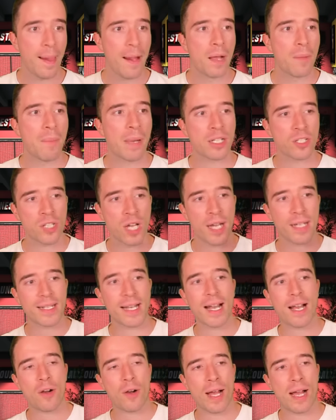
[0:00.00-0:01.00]
Man United,
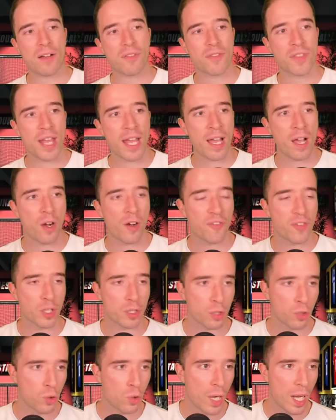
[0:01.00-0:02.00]
how have their
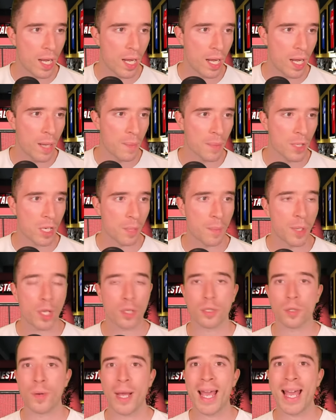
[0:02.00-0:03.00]
official
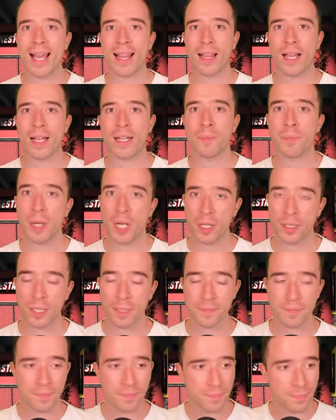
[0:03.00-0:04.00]
commercial airline partner?
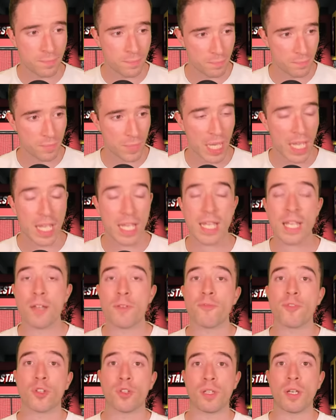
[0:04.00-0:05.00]

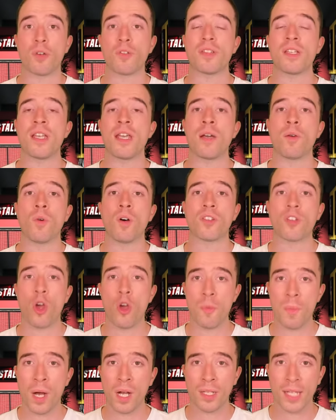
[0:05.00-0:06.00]
For Chelsea, it was
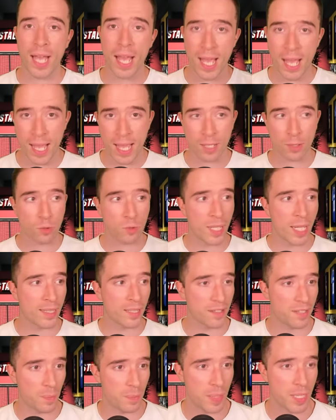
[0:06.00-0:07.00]
Oman Air until that
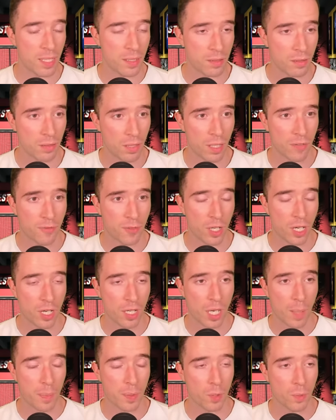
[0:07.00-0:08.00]
disappeared a
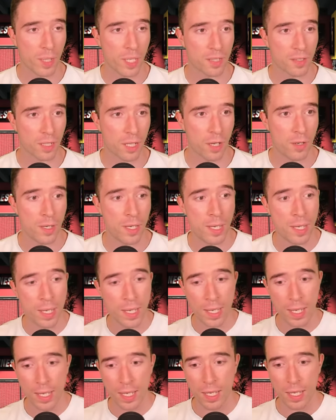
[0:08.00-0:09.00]
couple of weeks ago.
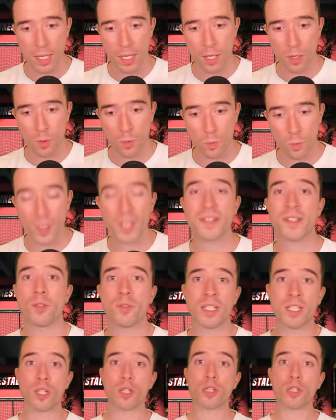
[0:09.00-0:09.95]
We still need a